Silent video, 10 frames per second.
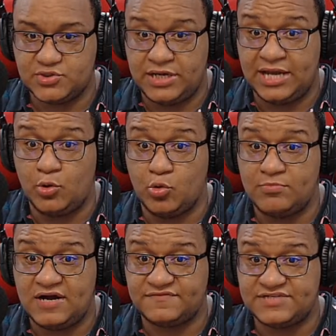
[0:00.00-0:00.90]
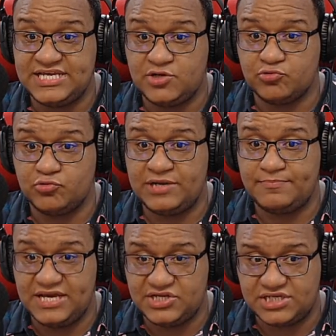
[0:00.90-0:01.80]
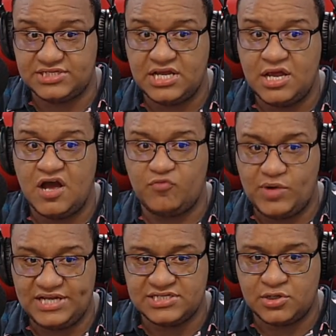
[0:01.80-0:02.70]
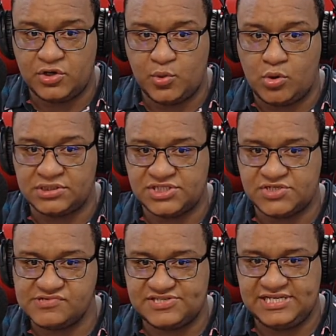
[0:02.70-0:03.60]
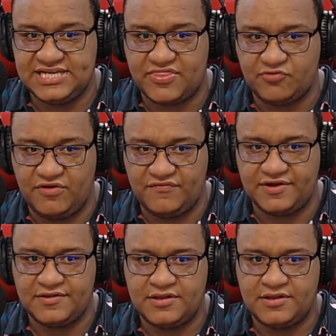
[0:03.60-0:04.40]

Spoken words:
to head home after he grew impatient of waiting on the water to recede at the river.